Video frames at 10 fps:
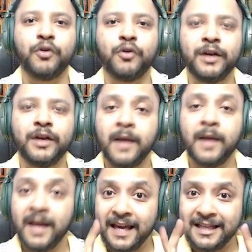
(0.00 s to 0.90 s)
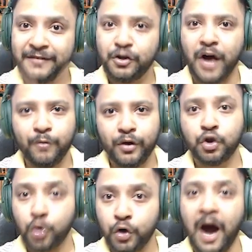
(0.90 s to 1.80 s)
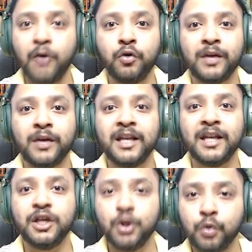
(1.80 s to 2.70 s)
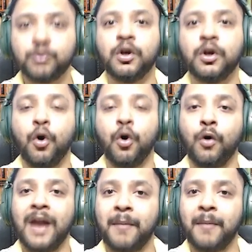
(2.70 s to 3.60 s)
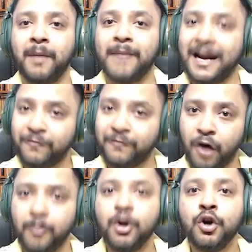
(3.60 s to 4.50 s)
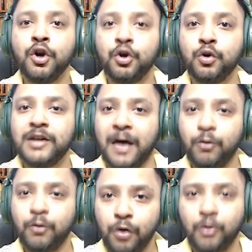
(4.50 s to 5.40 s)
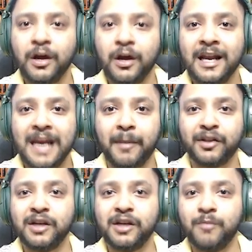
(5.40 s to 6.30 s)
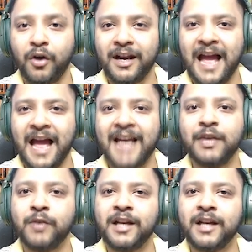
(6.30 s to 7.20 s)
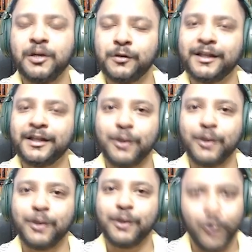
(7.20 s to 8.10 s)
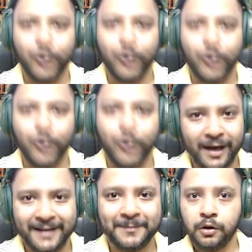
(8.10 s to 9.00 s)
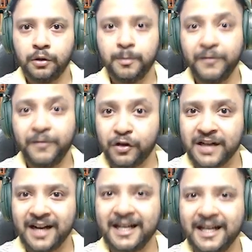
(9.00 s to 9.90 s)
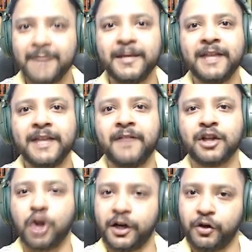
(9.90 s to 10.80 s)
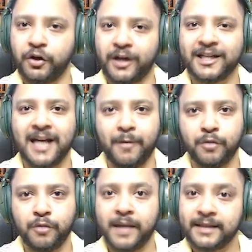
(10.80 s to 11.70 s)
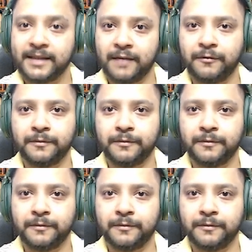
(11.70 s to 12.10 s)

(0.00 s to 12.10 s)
In this video, I am going to show you how you can use Ollama platform to download Llama 3 model and you can use it locally. Before start, let me give a short introduction about myself.